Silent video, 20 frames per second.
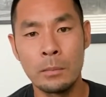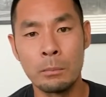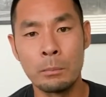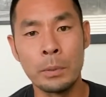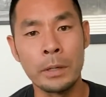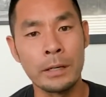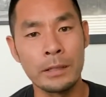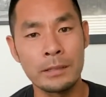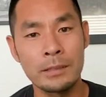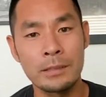
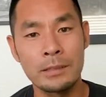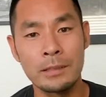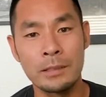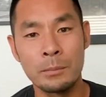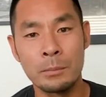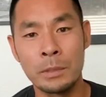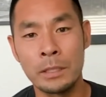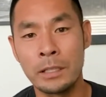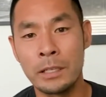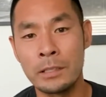But
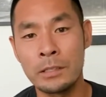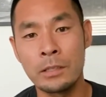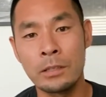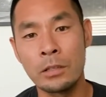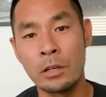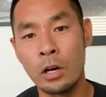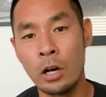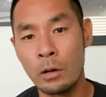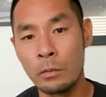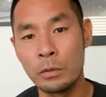because of
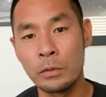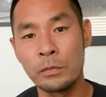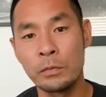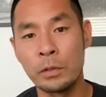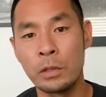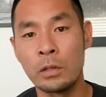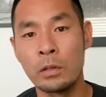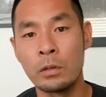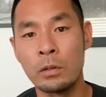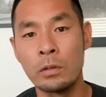the
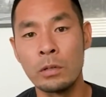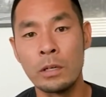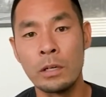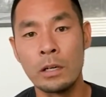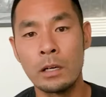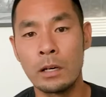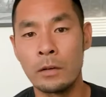overflow